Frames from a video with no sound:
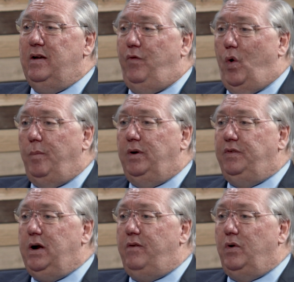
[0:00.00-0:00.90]
form
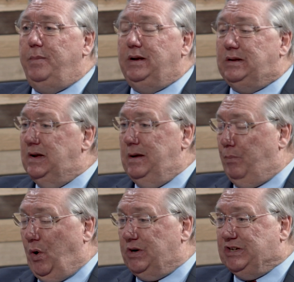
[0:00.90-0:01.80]
of government
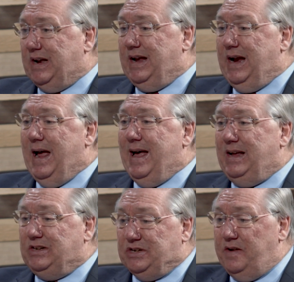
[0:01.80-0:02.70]
per se
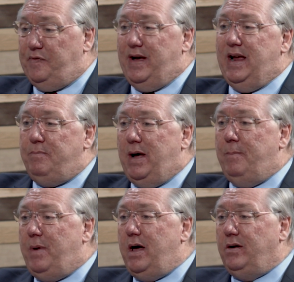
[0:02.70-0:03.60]
as defined by
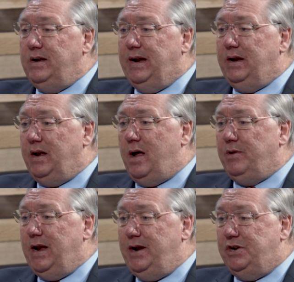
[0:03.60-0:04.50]
modern day
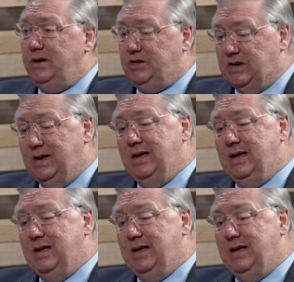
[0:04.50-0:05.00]
denominations.